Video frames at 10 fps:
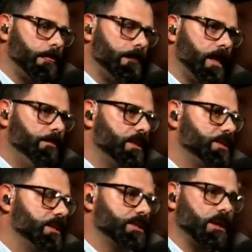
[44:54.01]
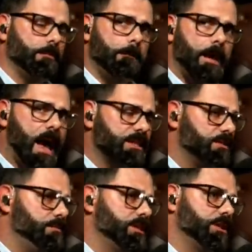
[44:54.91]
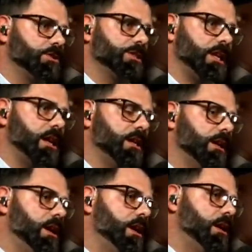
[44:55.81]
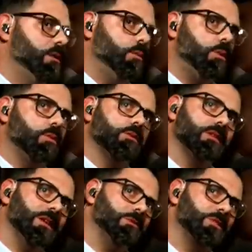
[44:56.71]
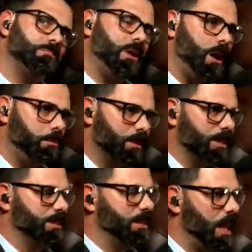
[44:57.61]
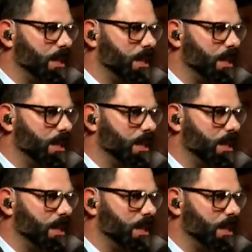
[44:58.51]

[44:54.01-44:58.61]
if it's just a massive misunderstanding, well, it was publicly said.